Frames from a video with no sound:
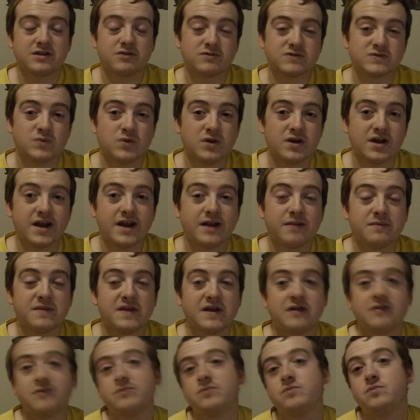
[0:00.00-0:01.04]
one item
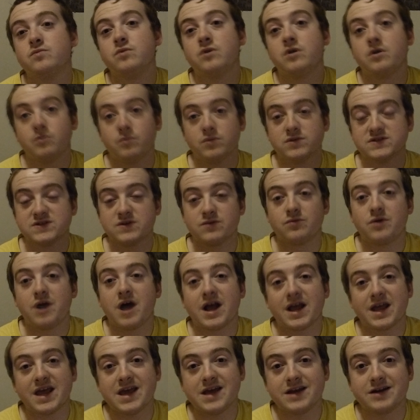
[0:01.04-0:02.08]
there was a
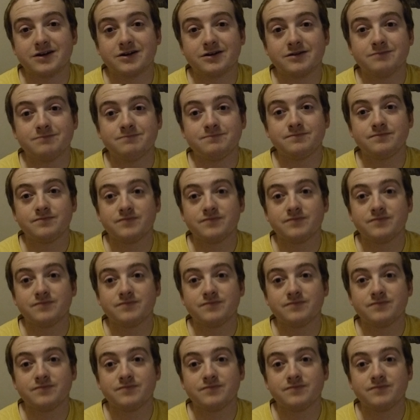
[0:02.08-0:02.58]
rock heater.